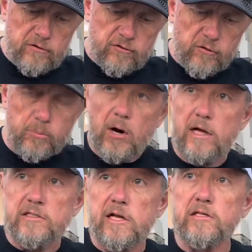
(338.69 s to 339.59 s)
for
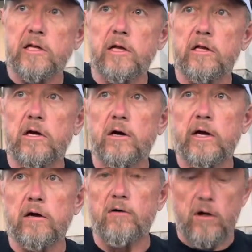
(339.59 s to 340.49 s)
processing and
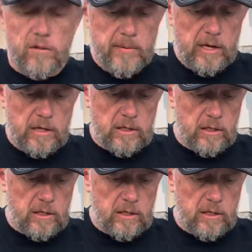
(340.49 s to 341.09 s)
curing of all the meat.